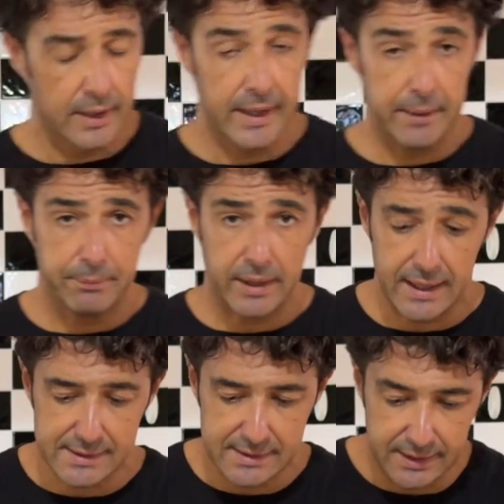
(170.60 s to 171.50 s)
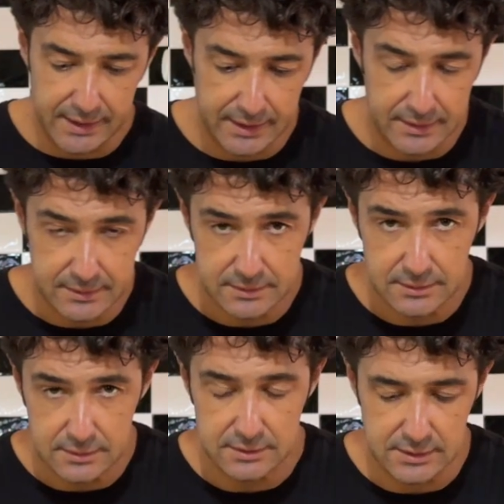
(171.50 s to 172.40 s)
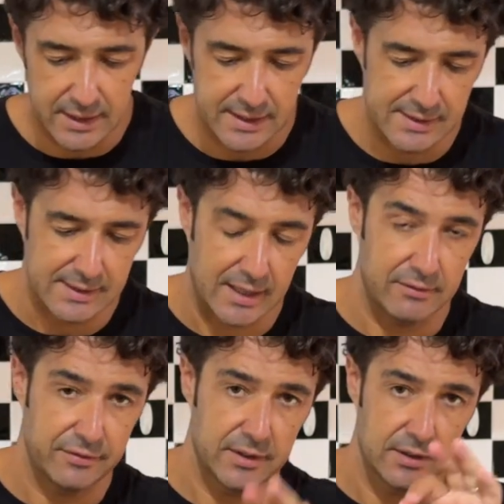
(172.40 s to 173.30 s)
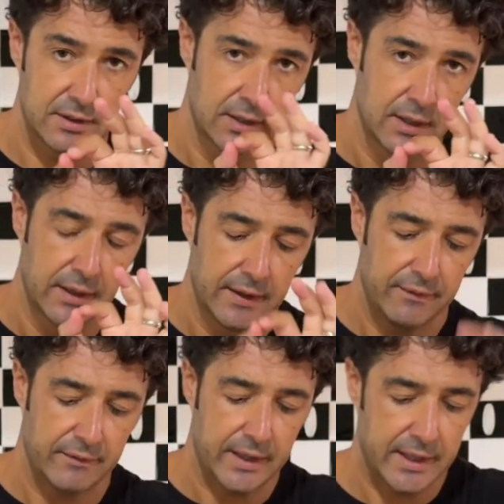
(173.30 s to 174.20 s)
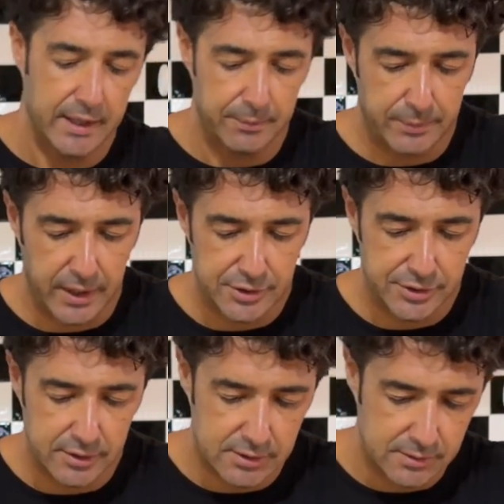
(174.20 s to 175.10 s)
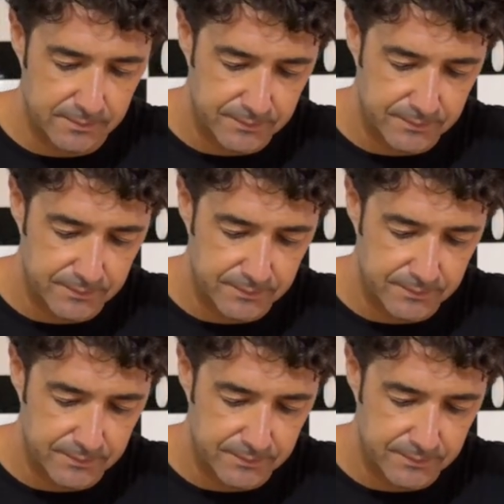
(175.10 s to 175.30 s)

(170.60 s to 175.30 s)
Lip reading: And plus here there is something very precious.